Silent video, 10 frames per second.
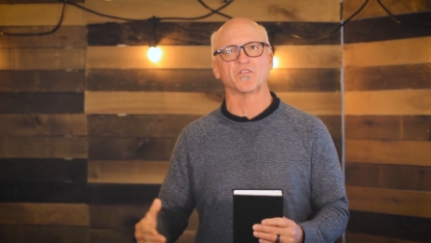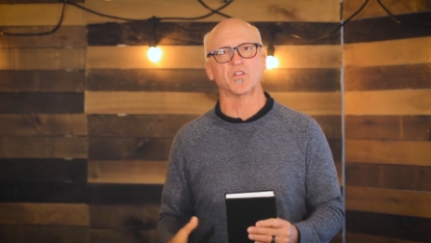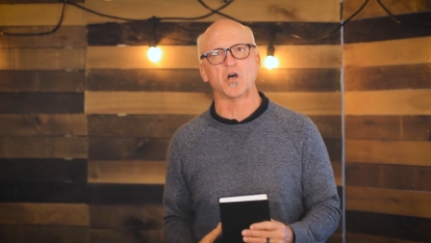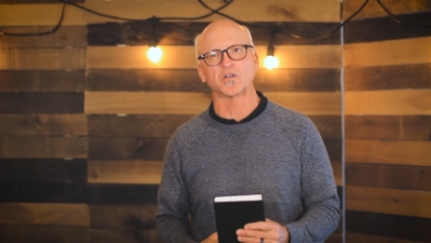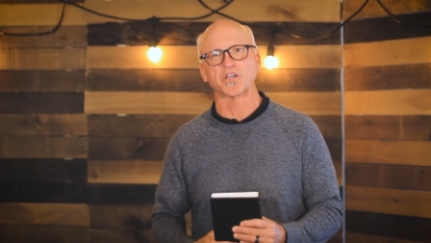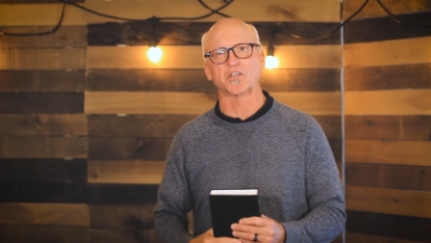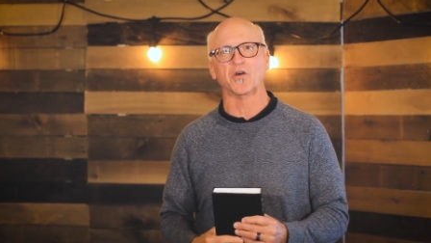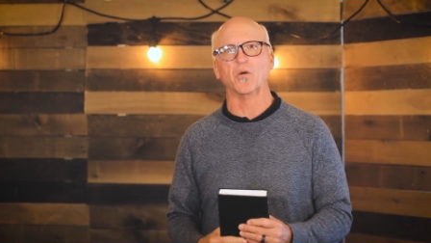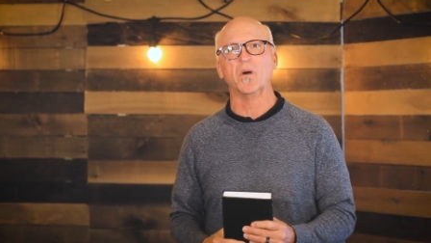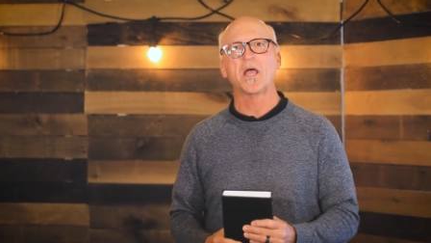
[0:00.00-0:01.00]
of long
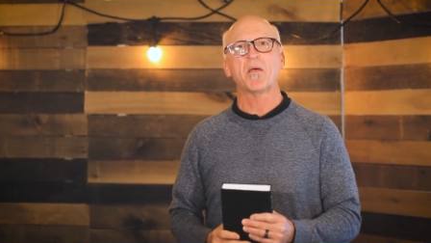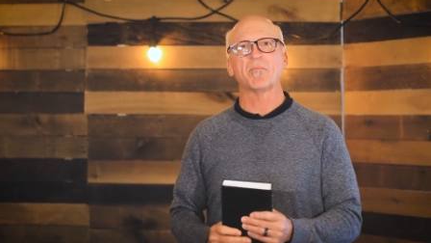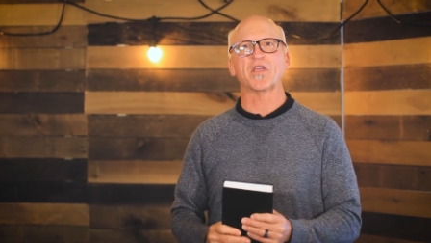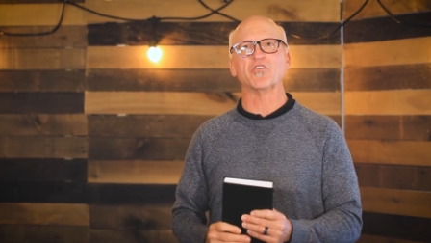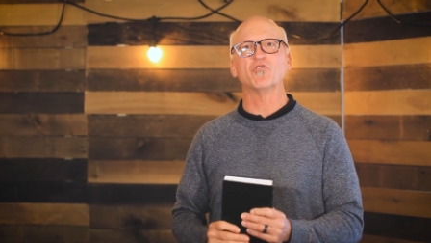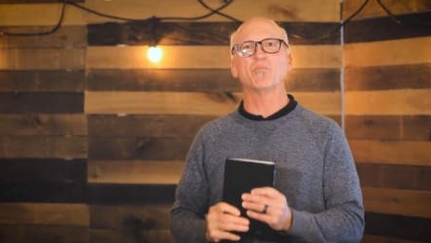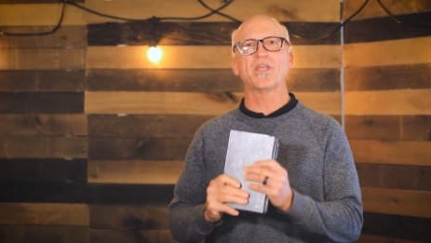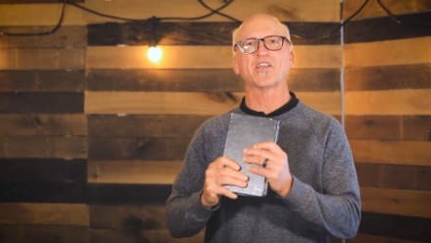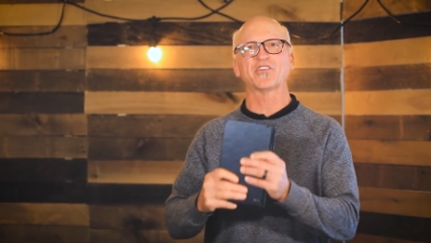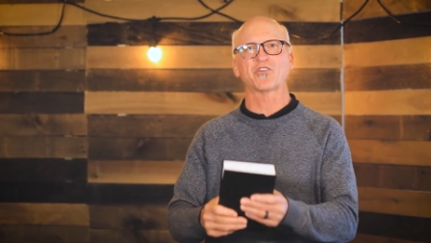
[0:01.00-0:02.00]
ago, may you
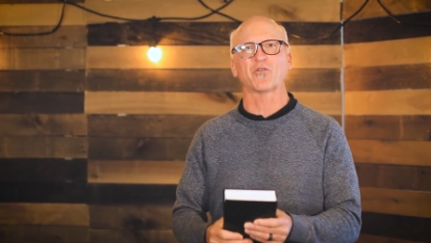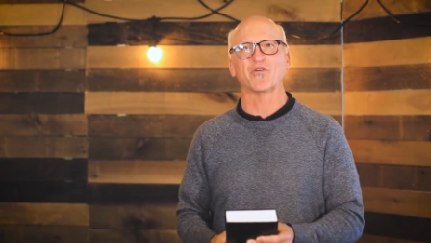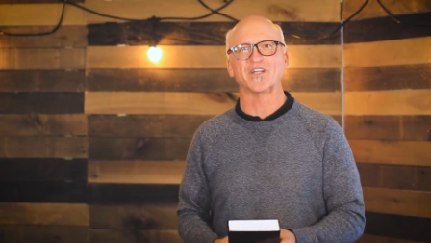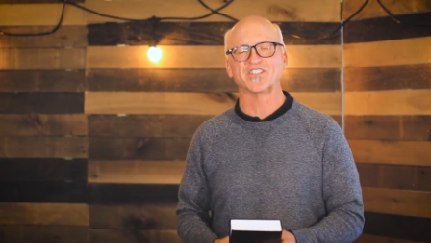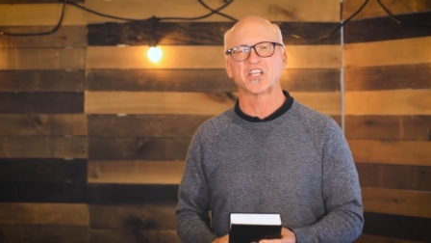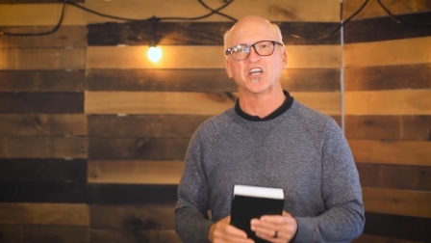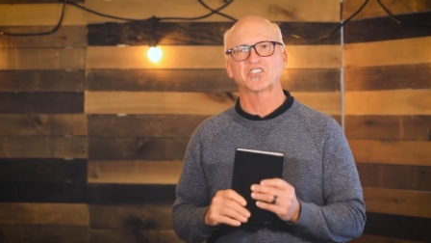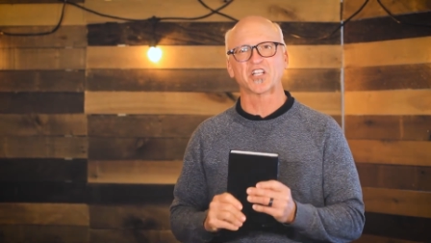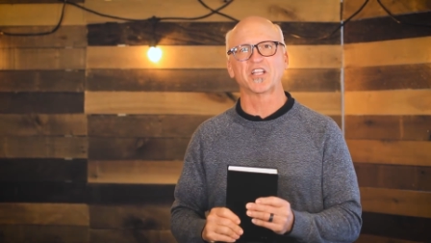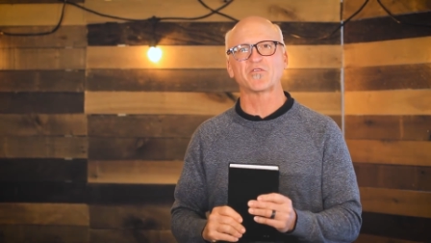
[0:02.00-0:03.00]
be encouraged
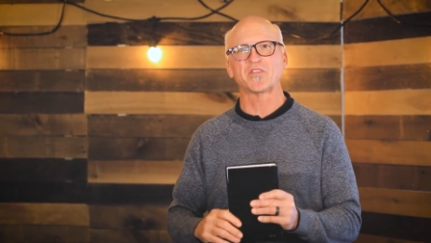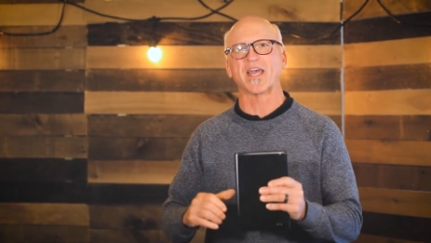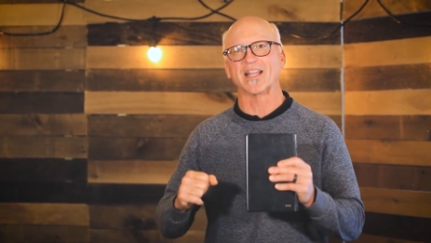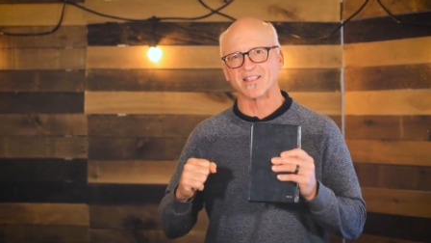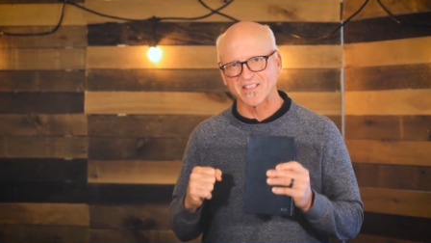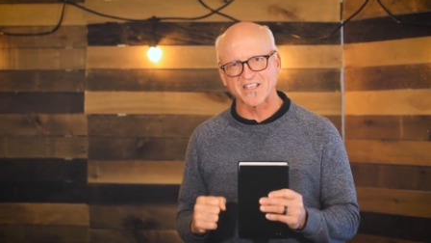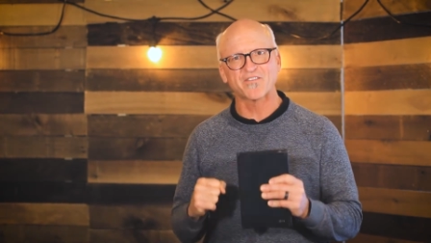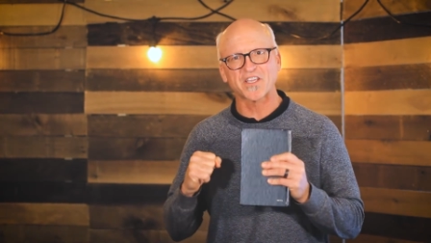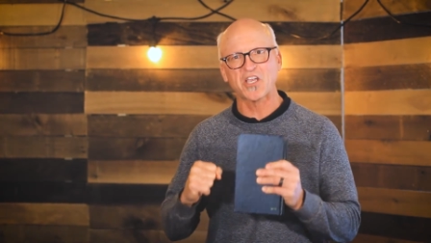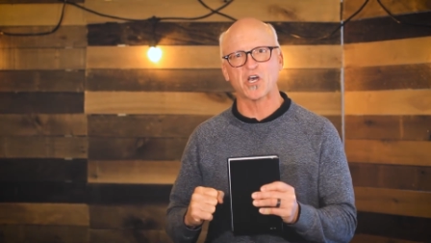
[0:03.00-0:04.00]
to live with that
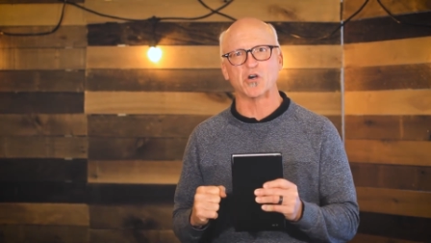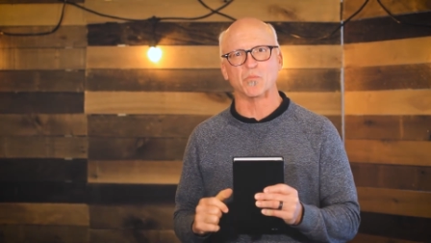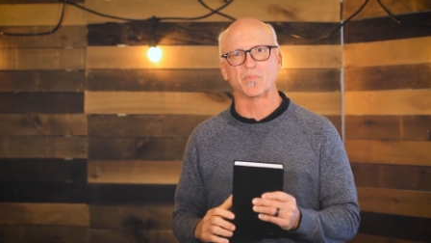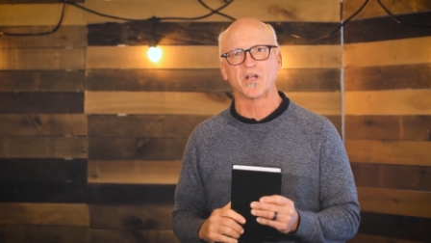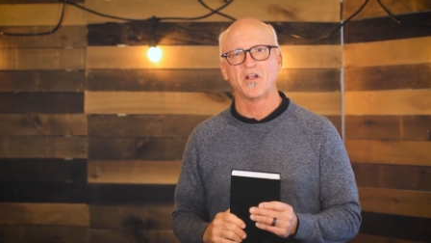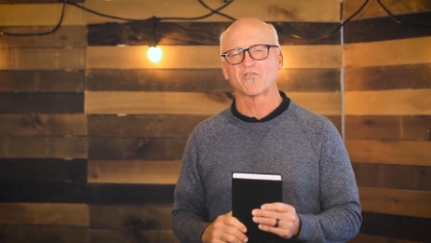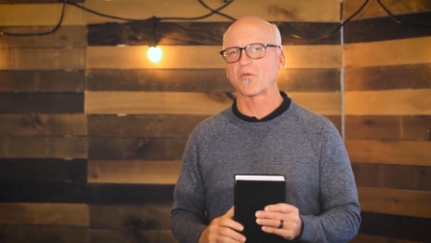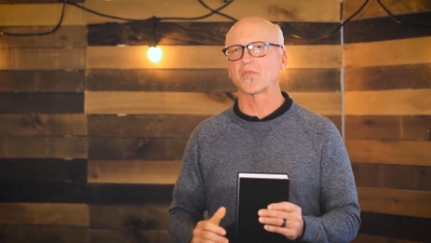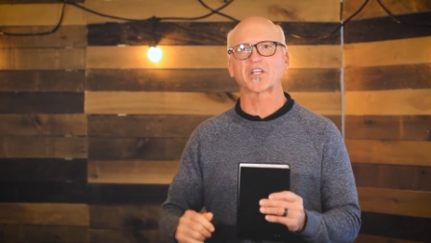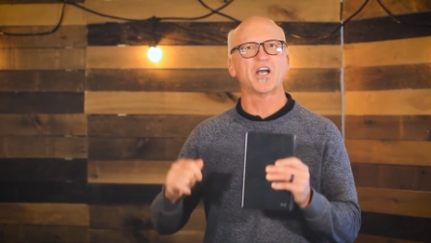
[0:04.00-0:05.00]
living hope
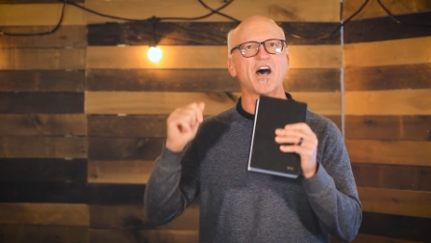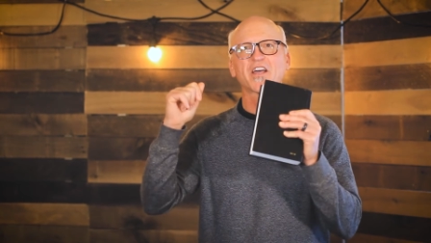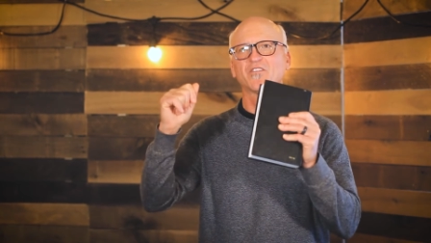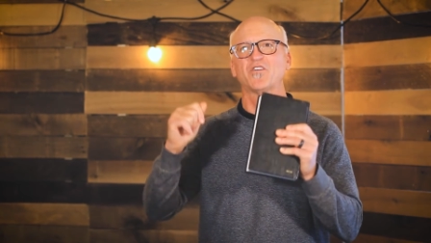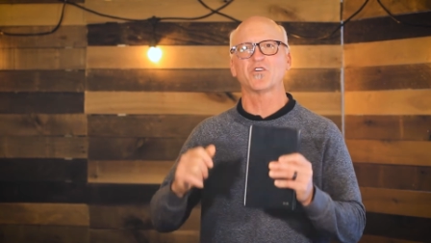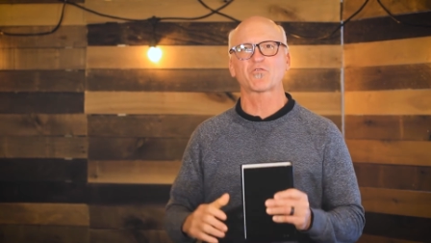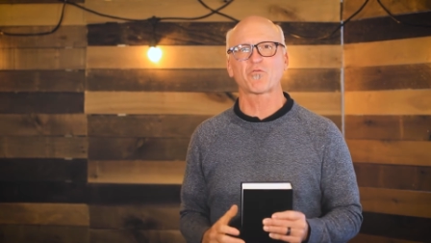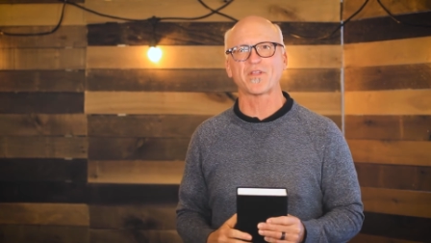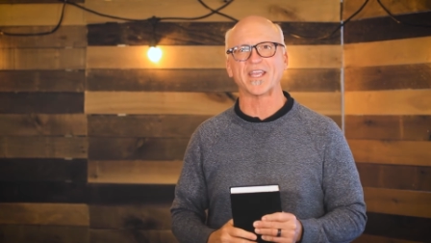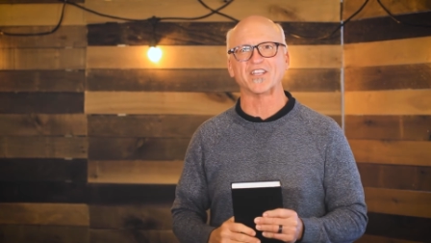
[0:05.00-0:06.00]
from the God of all
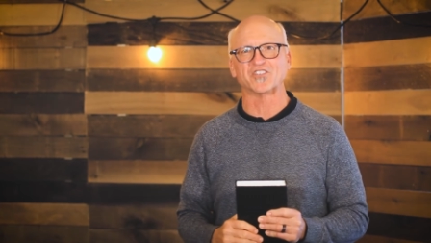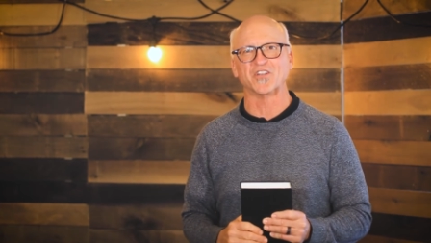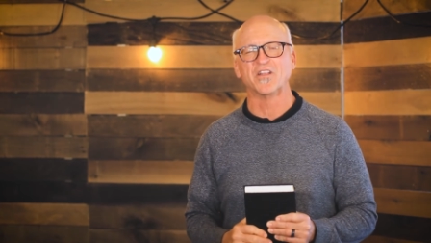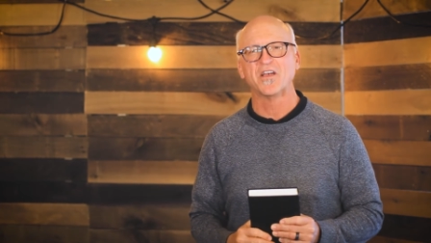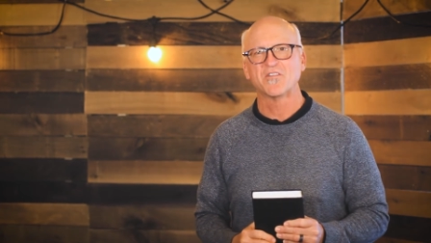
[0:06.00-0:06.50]
creation,